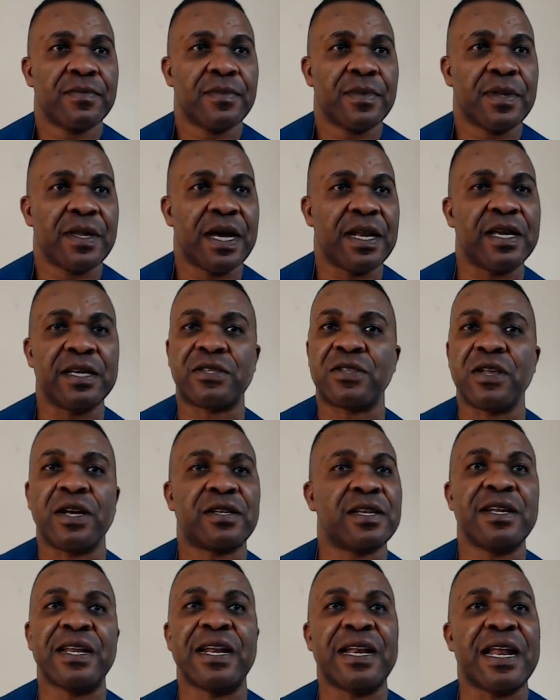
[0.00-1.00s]
And there's
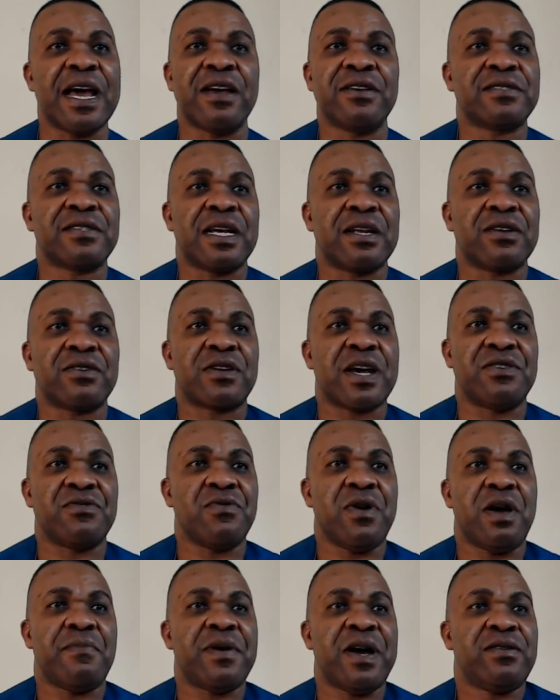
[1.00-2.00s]
nothing the lions can
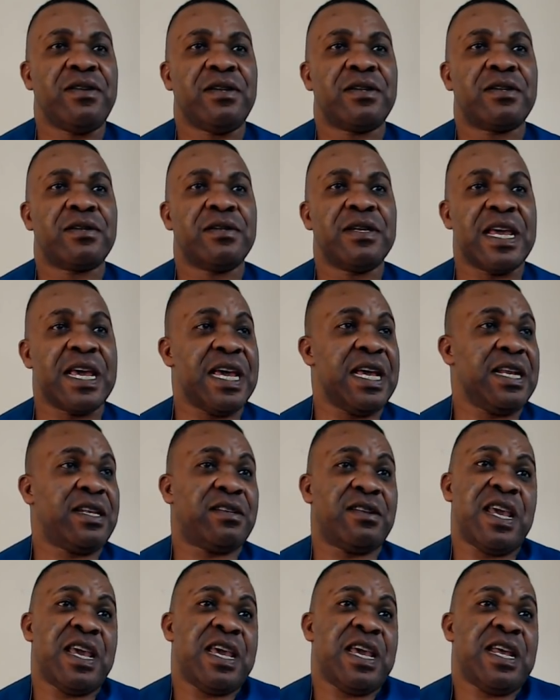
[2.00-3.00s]
do about it. They hate
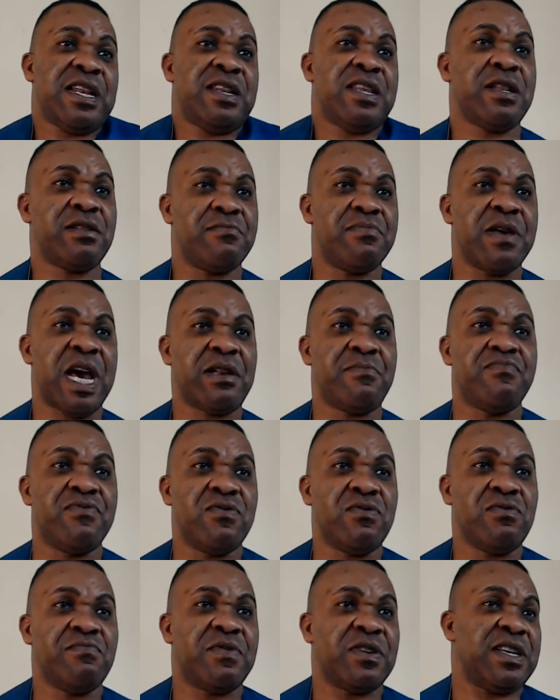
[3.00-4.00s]
the blood
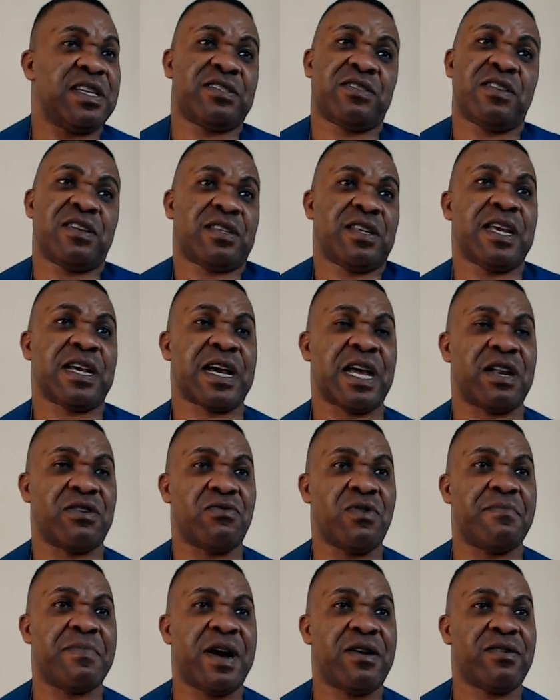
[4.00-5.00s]
bull, but there's nothing they can do
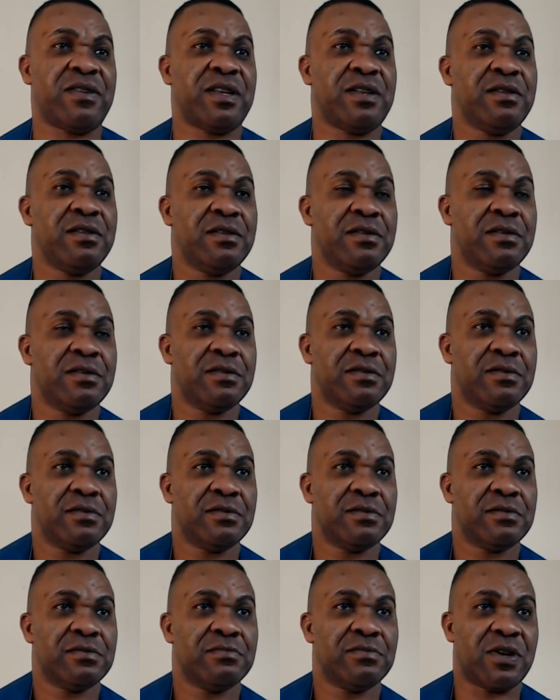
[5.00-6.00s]
about it
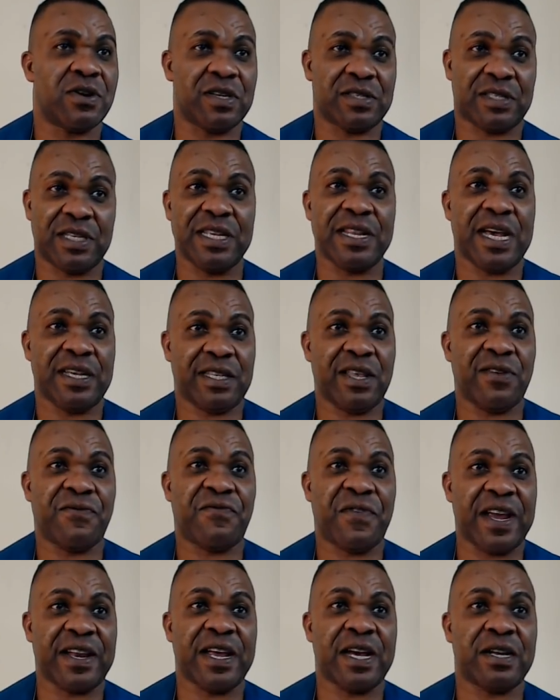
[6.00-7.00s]
because it has the
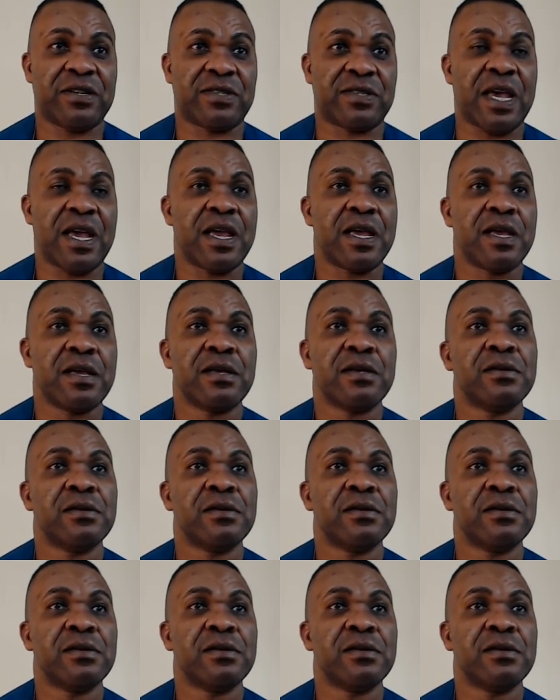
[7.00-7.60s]
final say.